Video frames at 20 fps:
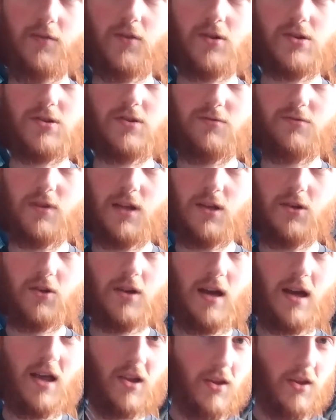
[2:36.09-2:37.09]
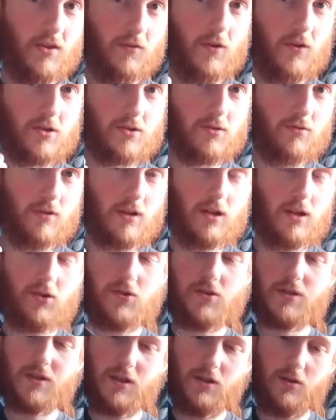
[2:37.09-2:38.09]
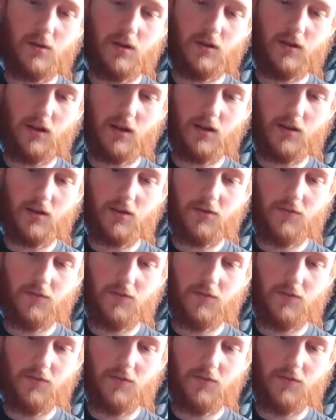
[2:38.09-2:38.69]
version's really good. This version's really good too. He's like a